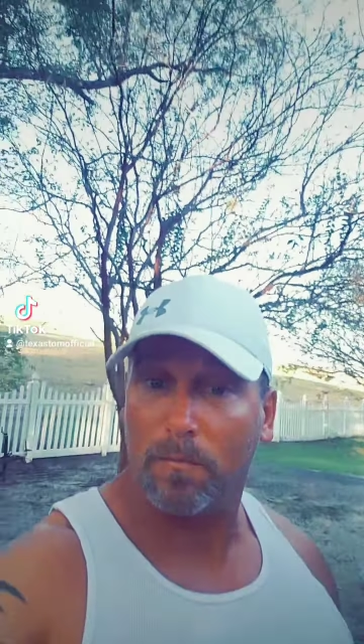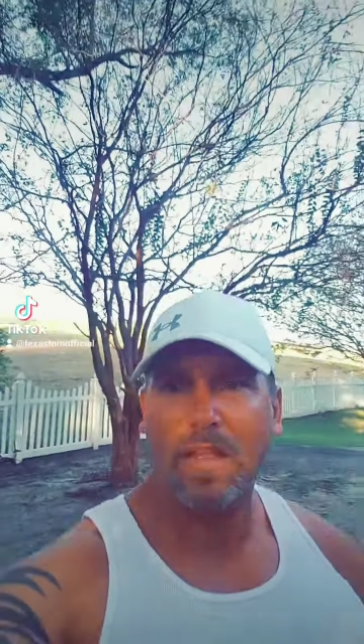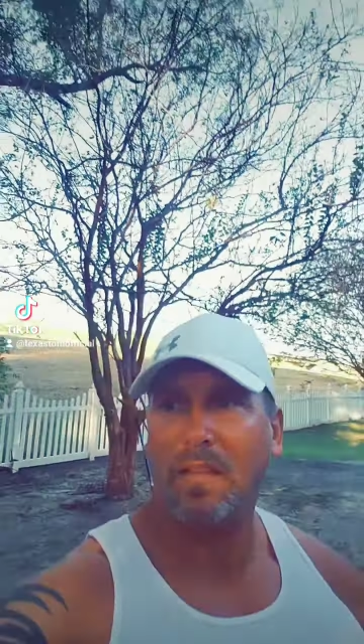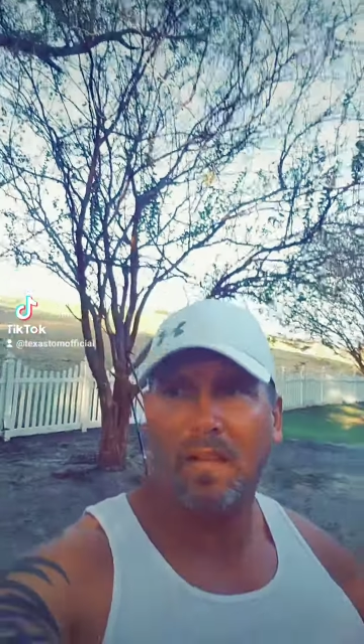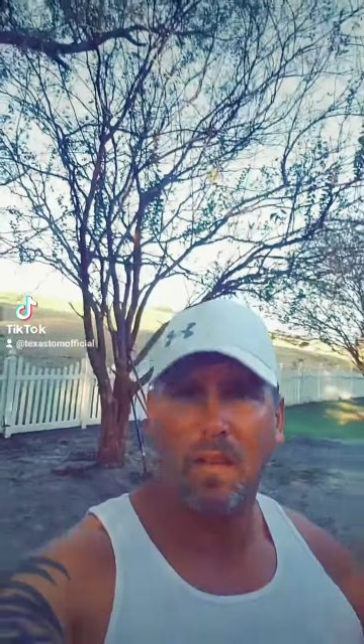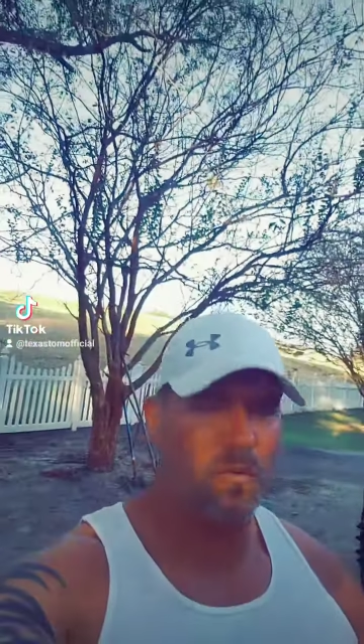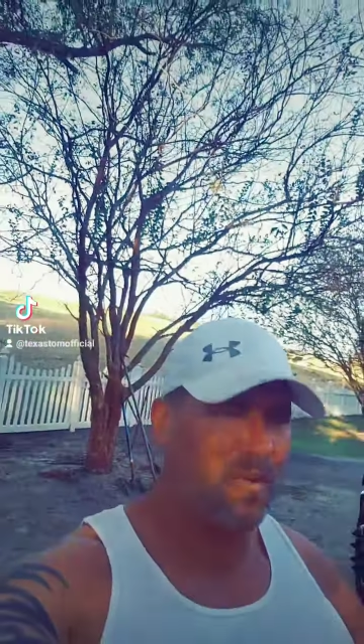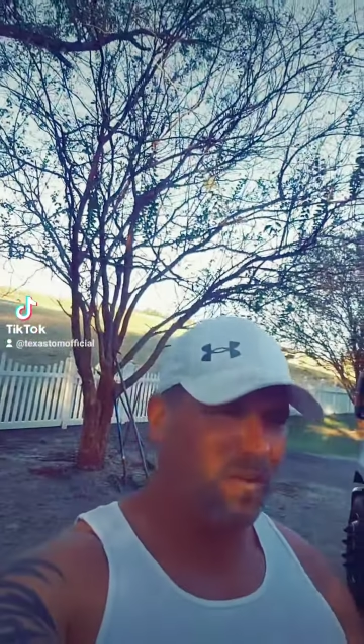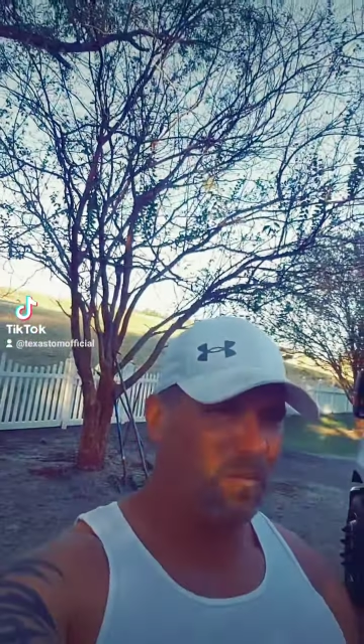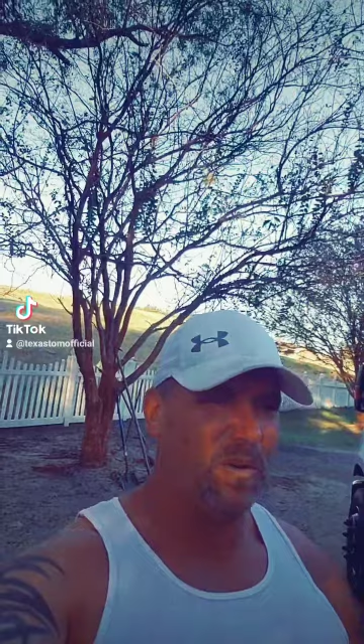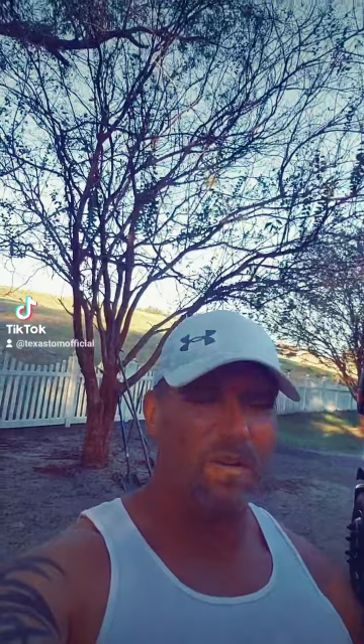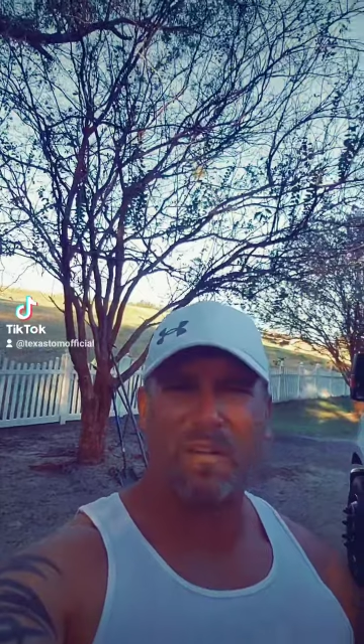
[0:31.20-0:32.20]
I thought, what a
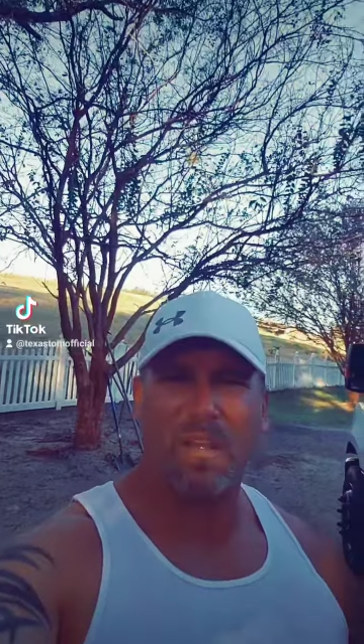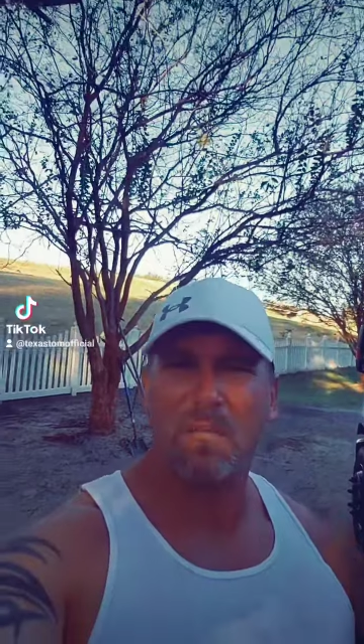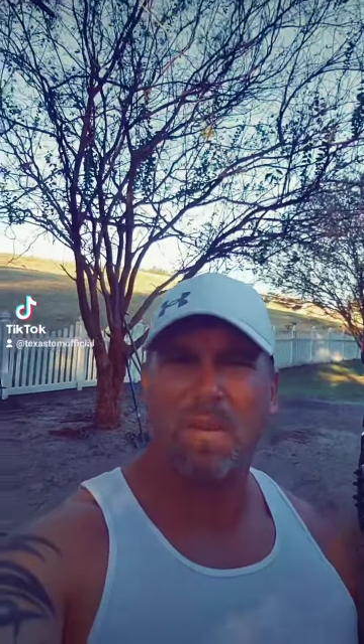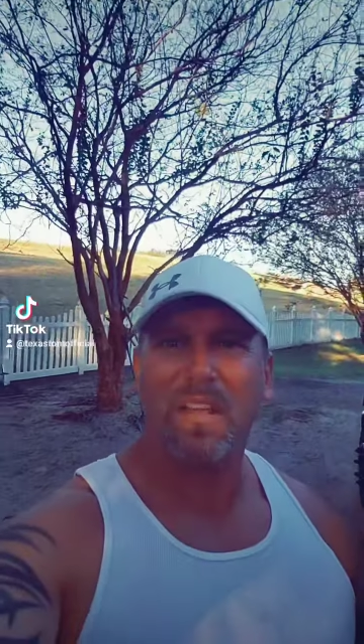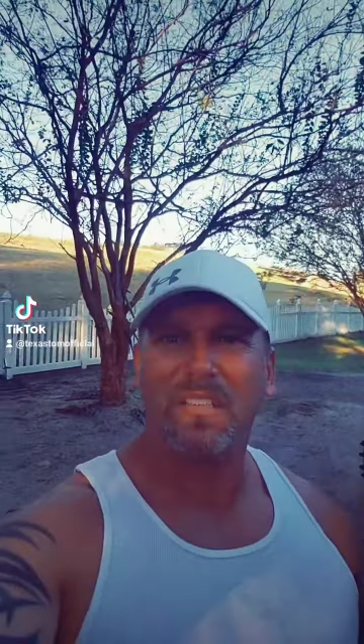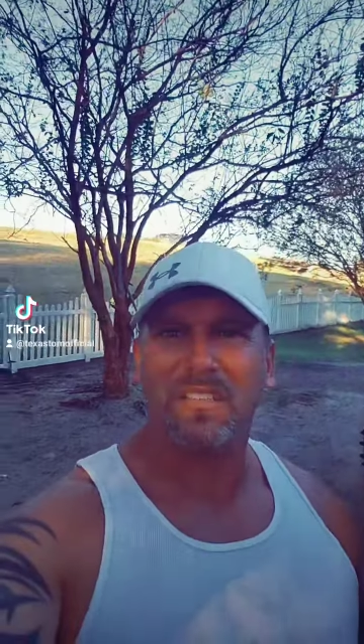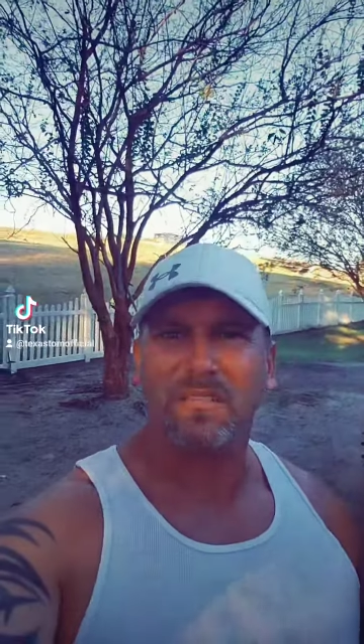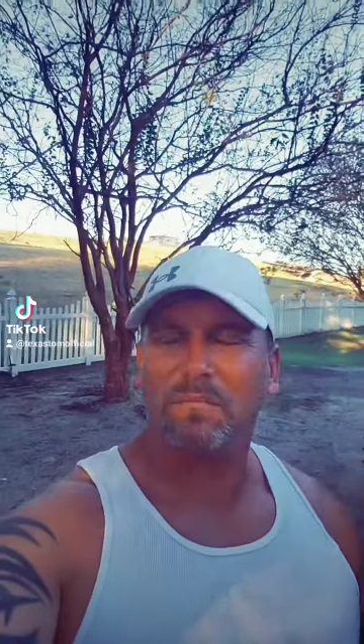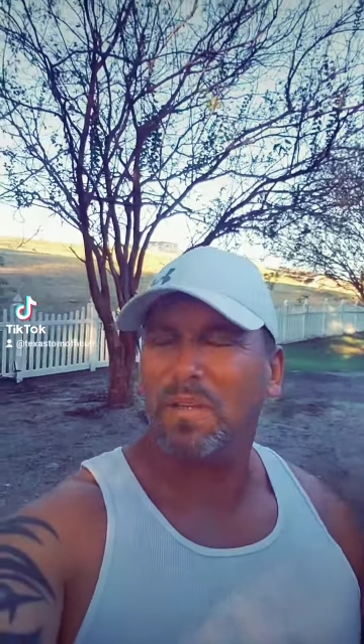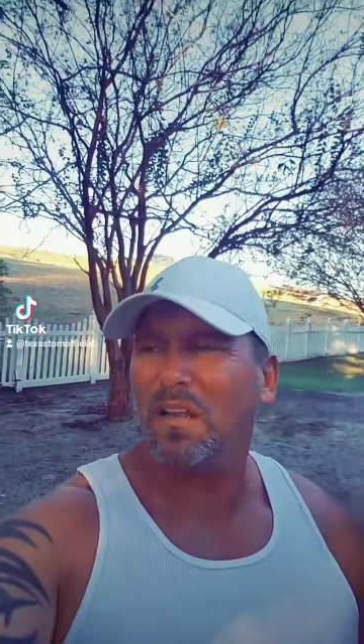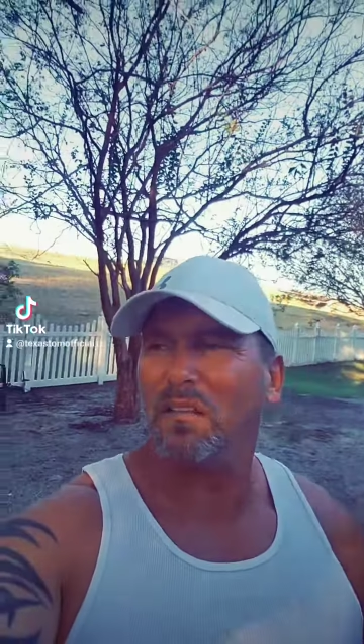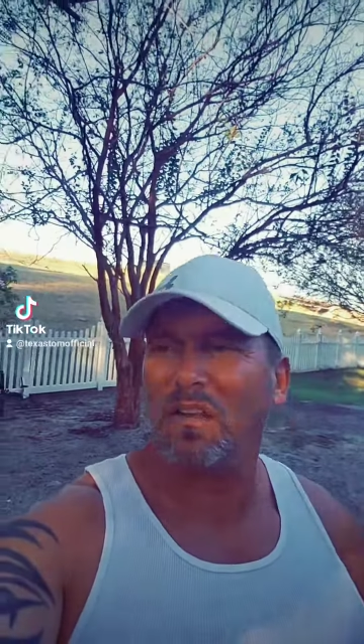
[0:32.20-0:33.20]
weird combination.
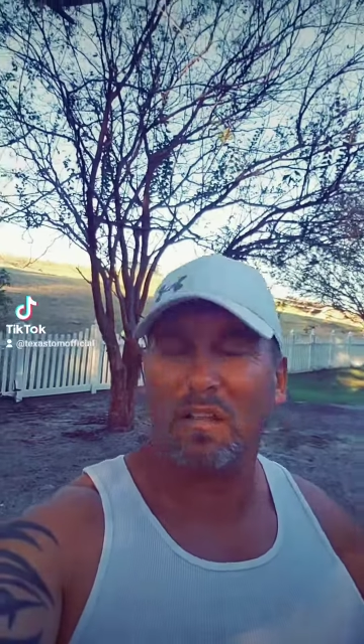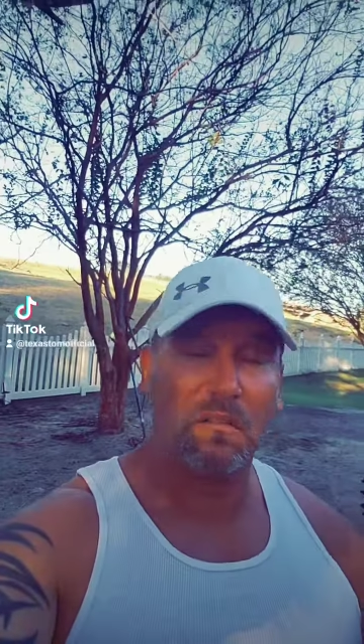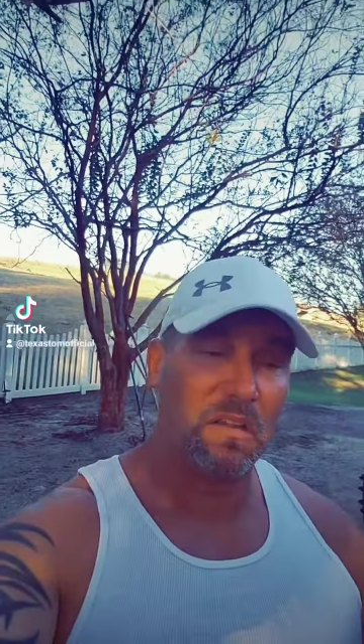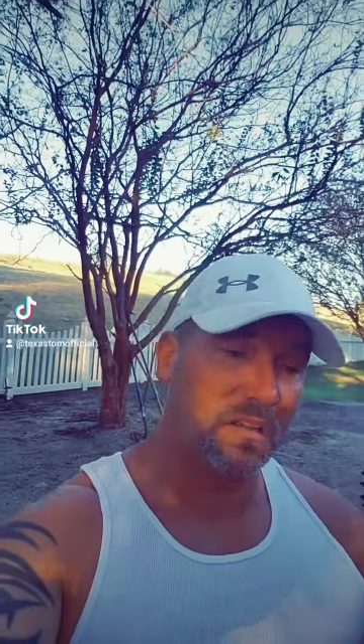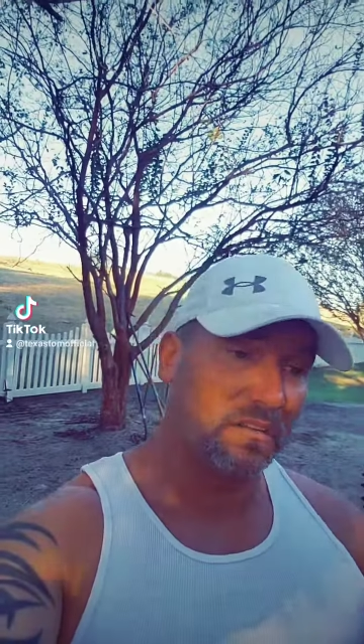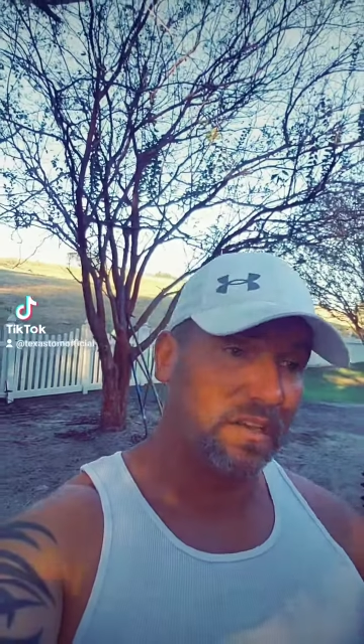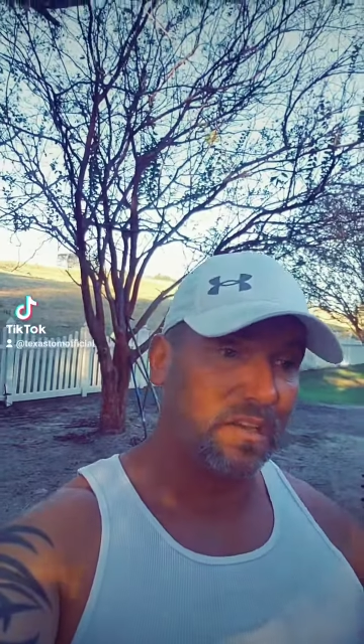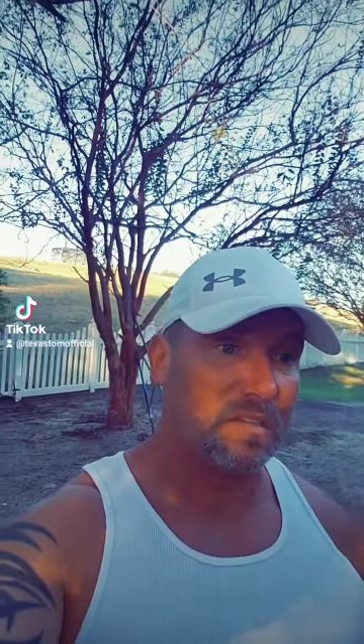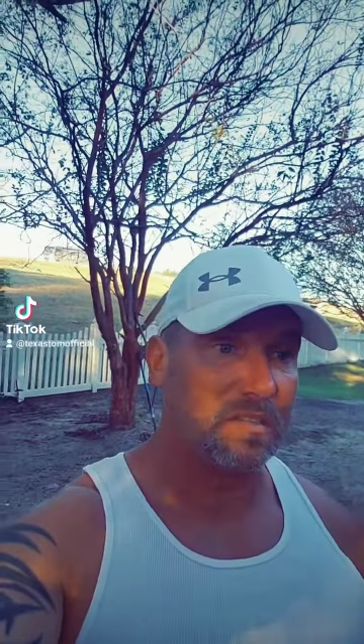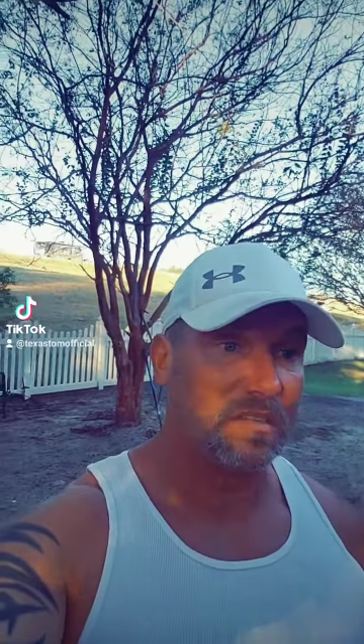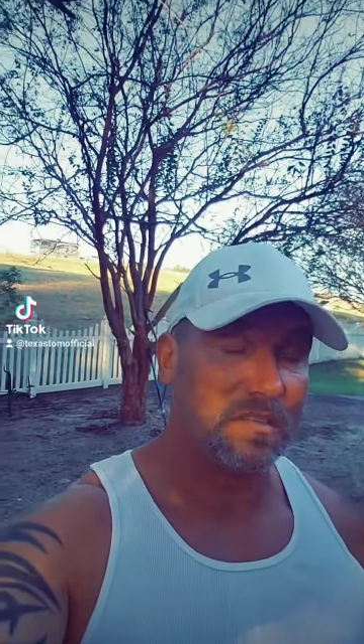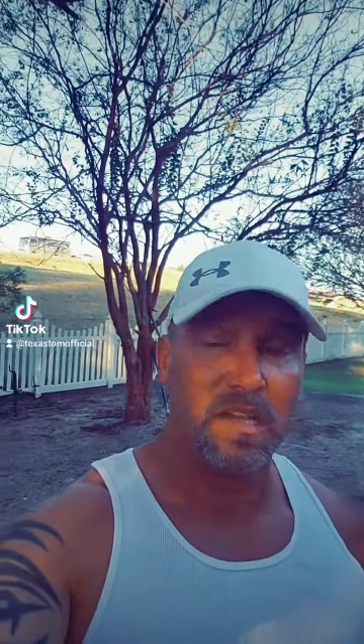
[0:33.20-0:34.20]
But I was like, well, kids
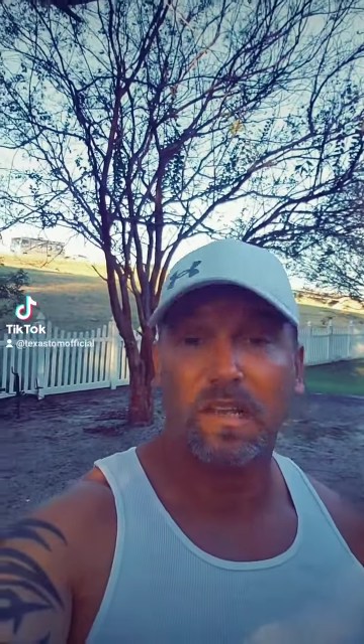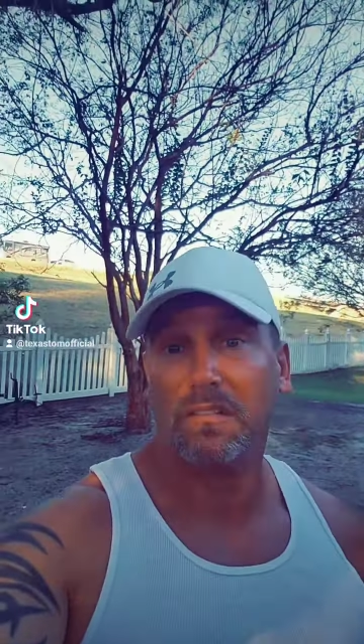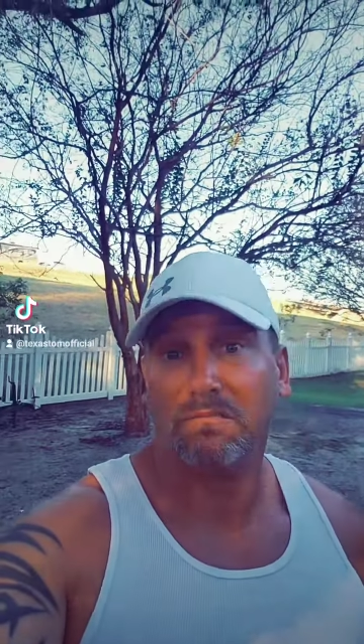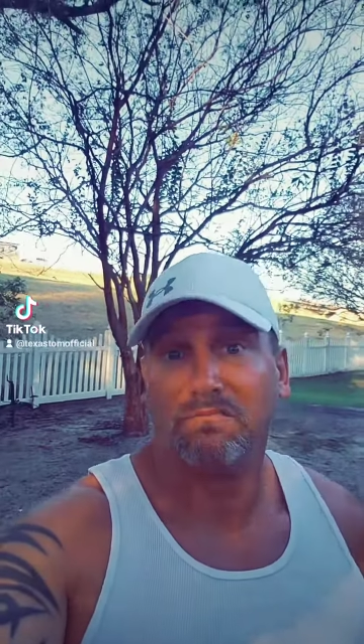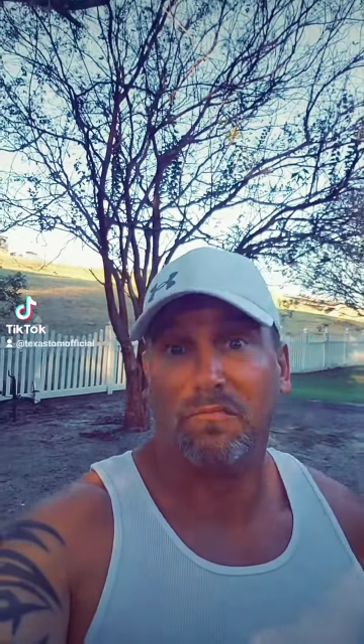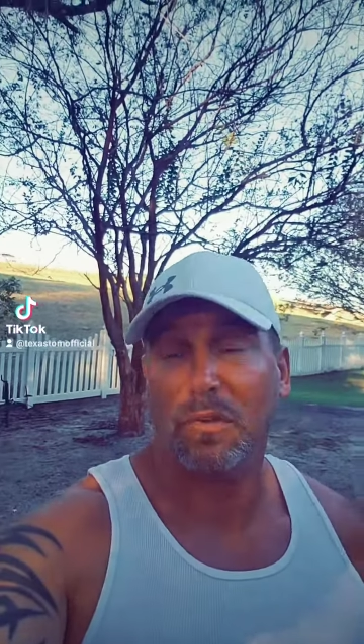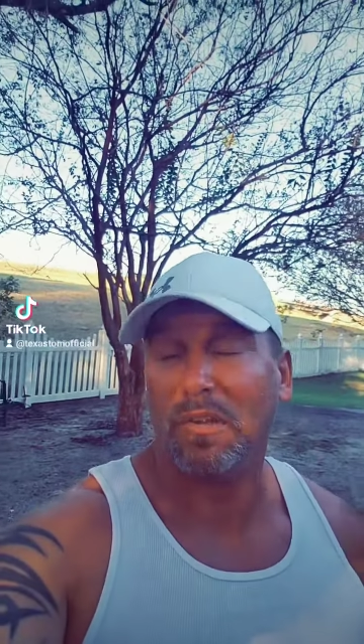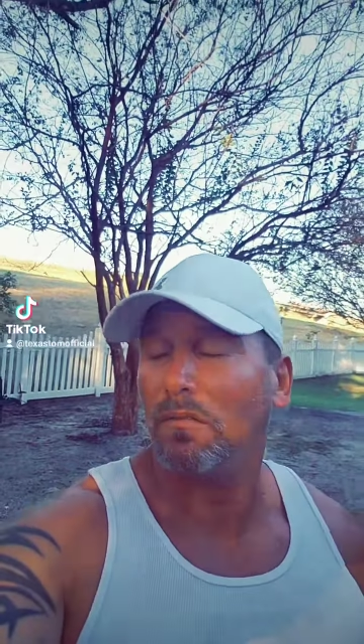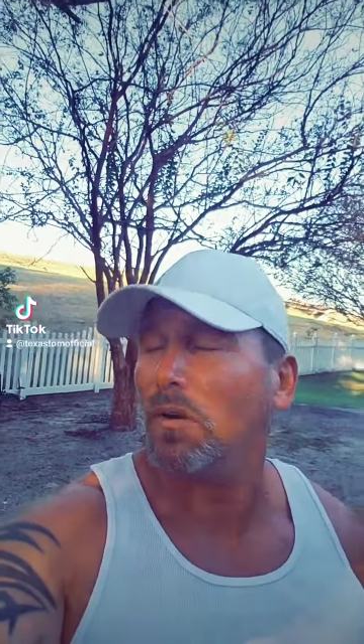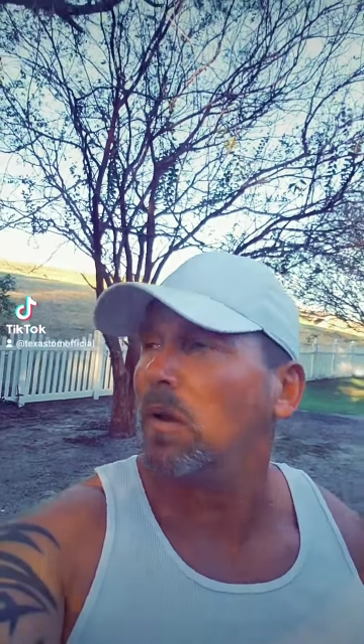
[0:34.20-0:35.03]
these days, whatever.